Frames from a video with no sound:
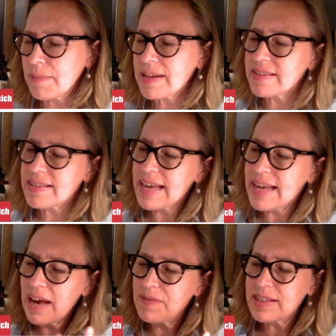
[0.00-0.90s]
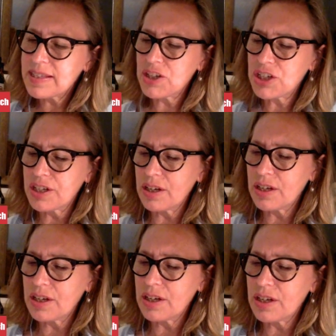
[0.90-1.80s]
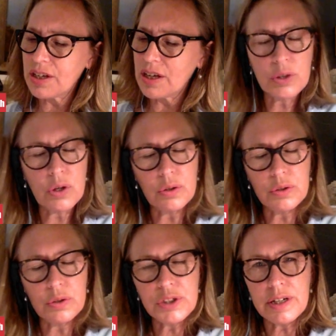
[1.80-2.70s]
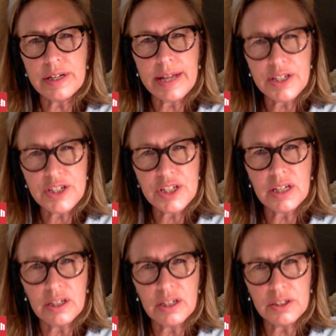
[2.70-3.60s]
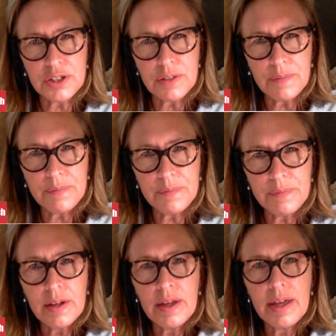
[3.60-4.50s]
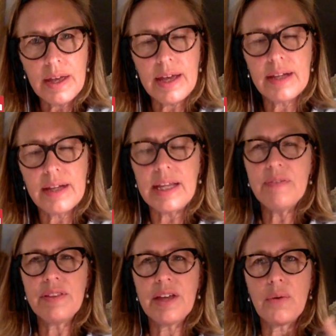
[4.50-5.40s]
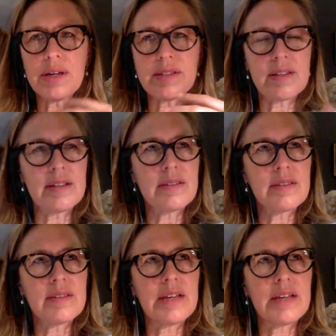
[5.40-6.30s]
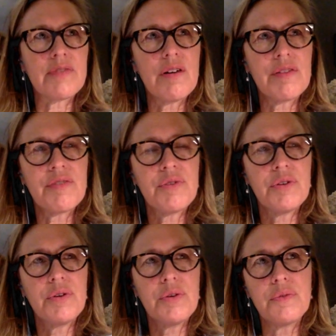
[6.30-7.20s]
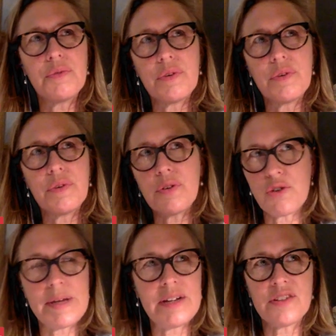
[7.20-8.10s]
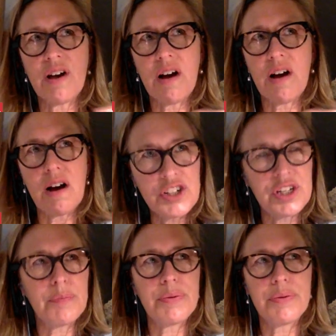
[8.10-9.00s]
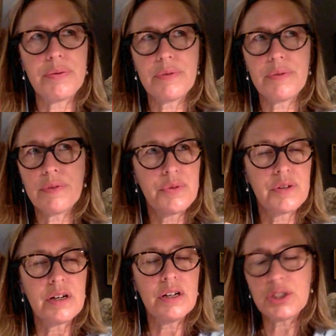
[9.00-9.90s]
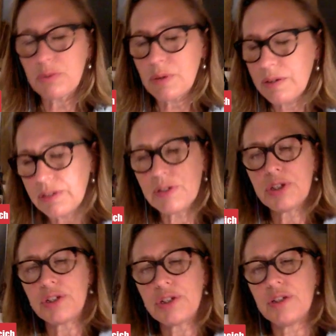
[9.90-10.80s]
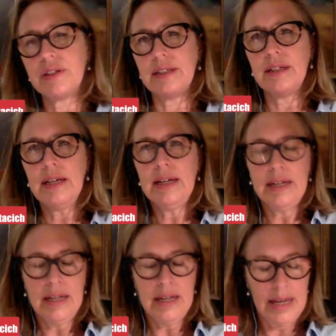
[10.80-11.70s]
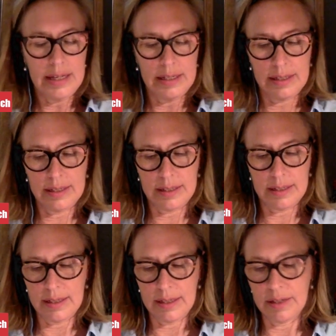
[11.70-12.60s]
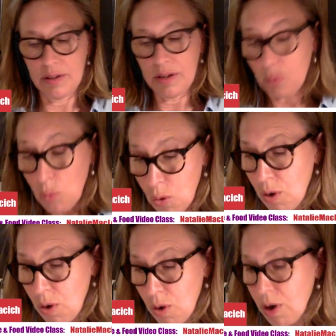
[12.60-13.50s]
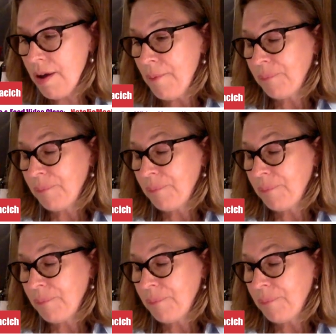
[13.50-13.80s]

because they have such an old culture, an ancient culture, and even though they've gone through, of course, tremendous hardship through the Cultural Revolution and war,